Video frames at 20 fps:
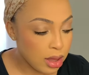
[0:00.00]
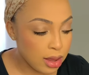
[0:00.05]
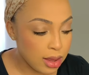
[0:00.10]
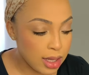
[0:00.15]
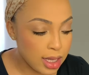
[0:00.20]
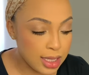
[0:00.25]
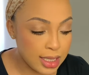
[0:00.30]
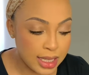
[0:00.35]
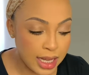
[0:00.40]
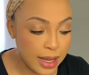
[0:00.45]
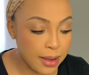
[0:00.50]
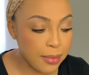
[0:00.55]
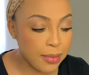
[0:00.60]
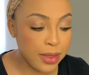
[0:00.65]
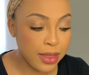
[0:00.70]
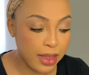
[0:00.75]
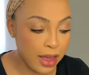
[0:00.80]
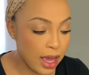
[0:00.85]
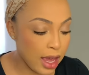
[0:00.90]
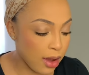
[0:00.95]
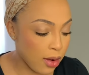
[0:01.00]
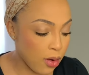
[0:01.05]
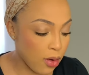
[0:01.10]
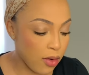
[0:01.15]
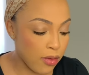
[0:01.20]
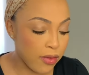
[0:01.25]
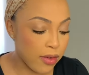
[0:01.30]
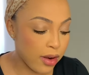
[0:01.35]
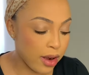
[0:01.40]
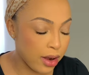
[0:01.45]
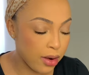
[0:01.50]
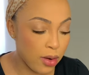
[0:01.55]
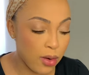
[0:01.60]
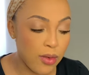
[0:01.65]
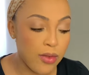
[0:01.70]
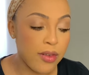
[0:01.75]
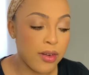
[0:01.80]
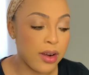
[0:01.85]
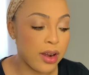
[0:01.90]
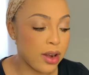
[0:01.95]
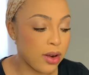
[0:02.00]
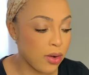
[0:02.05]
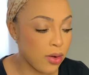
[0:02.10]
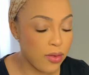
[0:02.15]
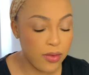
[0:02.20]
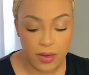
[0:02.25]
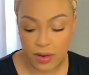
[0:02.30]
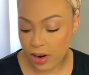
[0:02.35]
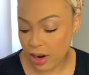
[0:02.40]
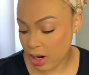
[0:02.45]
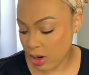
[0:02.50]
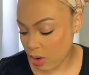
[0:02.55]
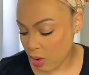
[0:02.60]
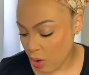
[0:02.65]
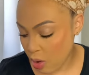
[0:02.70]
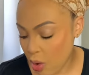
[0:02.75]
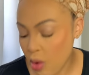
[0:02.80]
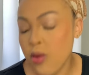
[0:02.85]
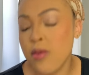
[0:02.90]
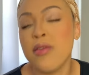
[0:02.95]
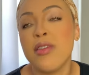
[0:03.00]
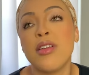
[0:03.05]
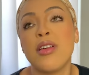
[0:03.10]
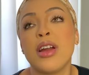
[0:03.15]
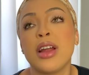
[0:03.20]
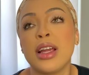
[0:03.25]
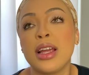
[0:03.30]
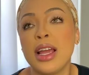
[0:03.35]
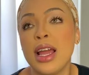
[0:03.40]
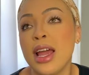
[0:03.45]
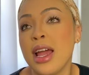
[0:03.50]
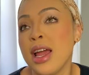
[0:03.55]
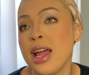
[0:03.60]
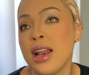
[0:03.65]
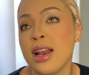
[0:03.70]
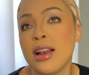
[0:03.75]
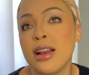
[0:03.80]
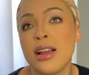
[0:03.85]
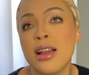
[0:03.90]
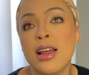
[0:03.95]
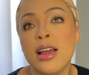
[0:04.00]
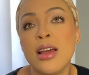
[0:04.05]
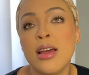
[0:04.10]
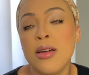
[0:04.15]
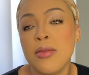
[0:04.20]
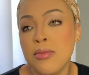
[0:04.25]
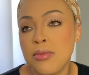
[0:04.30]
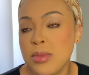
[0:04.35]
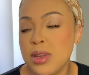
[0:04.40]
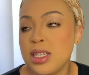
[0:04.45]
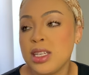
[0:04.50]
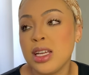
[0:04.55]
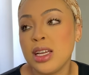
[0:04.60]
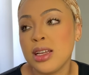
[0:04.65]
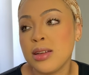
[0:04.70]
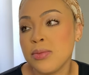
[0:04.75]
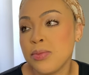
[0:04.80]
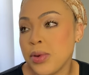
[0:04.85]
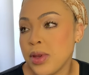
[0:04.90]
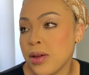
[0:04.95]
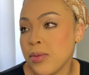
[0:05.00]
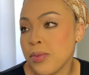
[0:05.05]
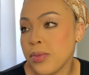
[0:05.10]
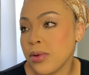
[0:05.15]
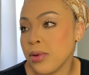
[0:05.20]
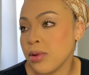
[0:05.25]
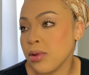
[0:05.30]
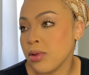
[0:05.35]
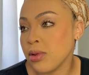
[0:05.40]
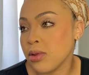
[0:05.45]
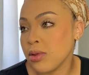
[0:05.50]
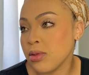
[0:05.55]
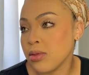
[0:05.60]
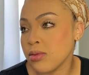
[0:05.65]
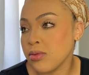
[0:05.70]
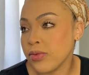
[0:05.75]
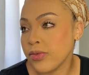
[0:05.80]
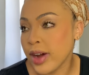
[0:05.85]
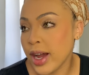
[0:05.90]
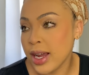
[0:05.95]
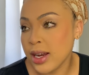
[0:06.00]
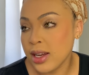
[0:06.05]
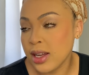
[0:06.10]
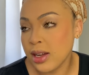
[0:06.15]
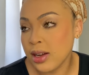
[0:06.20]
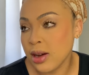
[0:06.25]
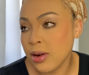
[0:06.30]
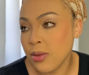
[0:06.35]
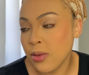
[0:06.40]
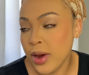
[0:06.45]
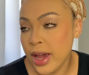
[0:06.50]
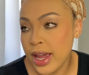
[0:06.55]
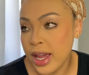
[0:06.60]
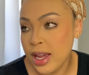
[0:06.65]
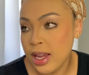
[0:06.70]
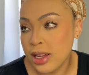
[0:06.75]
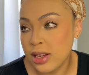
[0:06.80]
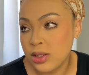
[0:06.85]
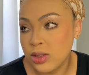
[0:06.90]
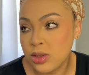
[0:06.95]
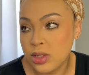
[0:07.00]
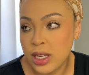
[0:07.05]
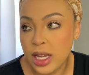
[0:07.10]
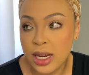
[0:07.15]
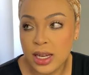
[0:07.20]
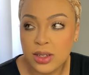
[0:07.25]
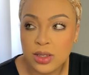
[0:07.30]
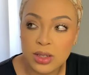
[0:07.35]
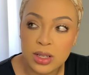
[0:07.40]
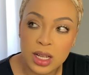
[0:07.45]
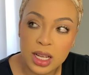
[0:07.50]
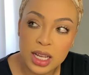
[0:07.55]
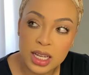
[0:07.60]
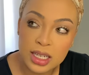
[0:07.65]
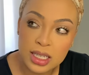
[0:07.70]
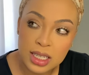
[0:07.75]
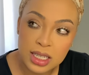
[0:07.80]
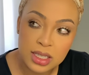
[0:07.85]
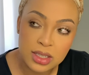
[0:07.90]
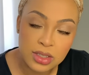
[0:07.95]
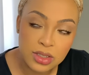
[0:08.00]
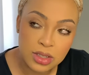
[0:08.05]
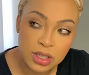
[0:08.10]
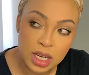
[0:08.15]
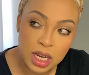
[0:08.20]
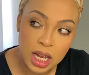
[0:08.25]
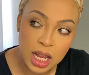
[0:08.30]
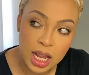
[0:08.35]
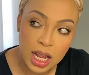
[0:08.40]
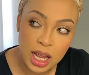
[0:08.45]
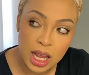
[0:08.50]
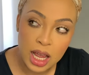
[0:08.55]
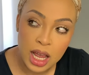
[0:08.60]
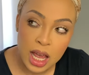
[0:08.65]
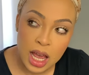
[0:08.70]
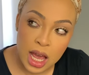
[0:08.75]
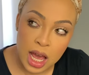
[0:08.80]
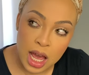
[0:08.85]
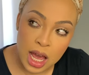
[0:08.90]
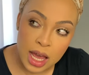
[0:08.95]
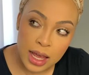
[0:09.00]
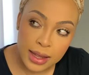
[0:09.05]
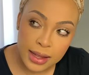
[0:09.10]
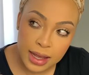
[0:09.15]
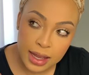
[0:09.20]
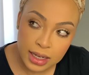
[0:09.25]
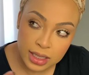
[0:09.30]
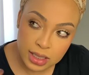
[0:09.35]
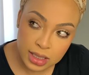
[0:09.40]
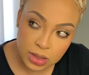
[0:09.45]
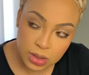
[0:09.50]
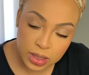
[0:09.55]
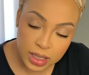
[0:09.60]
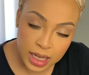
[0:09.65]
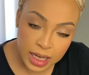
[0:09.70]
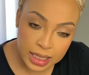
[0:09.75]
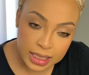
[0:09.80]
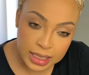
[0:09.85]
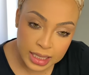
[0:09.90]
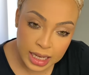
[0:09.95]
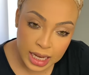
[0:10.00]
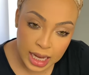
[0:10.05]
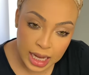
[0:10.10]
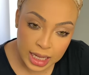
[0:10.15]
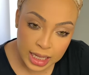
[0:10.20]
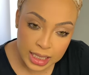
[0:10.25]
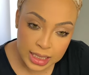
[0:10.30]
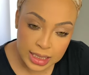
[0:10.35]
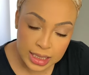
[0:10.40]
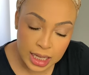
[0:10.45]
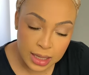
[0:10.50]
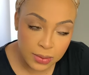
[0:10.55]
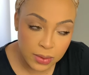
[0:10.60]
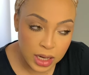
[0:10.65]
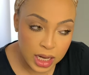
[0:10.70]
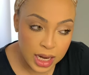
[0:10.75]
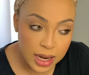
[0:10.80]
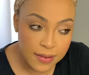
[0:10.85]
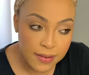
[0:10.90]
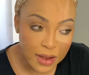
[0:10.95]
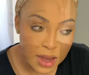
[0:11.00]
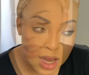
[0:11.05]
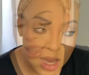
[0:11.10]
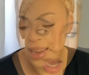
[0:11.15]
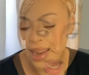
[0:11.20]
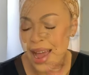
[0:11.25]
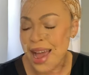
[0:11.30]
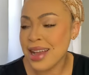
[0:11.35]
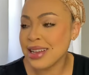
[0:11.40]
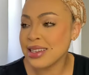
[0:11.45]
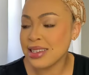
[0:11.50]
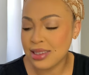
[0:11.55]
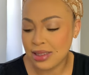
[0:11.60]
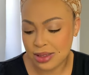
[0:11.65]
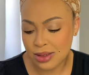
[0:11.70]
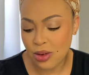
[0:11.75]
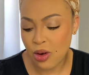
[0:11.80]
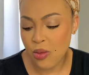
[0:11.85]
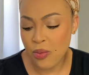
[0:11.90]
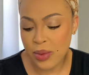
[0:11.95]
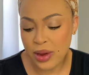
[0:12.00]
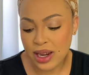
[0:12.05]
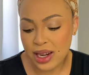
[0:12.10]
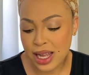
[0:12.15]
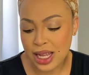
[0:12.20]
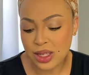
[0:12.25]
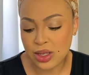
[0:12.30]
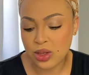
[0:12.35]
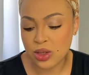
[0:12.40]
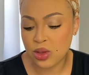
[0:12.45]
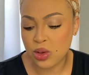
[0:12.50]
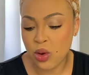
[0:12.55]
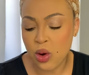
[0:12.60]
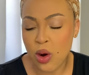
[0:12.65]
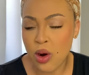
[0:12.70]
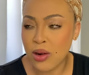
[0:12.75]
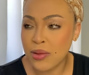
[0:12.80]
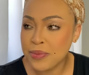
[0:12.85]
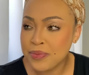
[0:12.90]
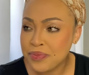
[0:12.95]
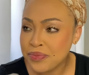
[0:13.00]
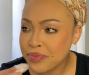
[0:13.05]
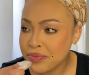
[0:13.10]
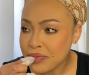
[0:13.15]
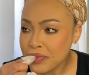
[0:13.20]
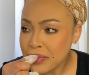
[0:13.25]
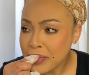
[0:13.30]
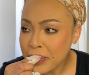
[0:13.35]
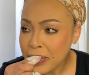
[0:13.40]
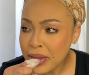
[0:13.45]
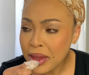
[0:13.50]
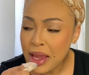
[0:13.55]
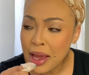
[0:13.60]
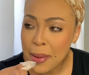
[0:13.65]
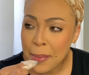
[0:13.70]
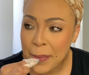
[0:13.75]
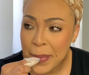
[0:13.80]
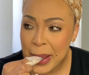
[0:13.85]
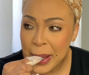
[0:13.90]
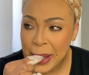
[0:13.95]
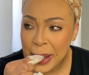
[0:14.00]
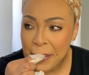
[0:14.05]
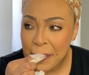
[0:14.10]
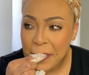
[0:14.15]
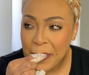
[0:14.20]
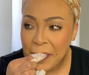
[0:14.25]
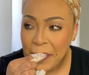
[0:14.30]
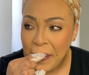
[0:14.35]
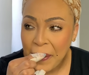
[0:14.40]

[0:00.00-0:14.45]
the same thing over and over and over and over again meeting people finding a way to get into the industry get to get gigs and whatever and i just opened a store makeup